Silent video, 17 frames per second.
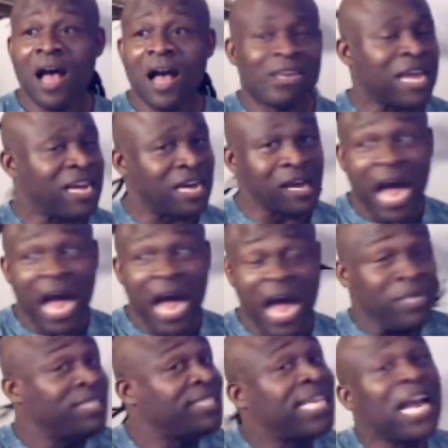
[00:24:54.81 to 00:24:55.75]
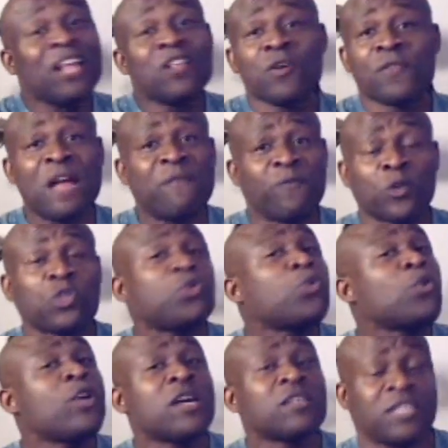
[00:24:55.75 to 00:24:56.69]
Like I've been telling you that for
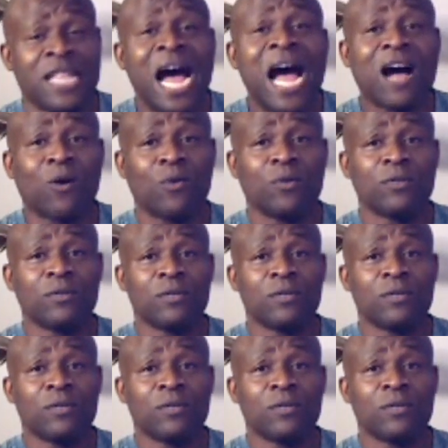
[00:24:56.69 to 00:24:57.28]
2 years now.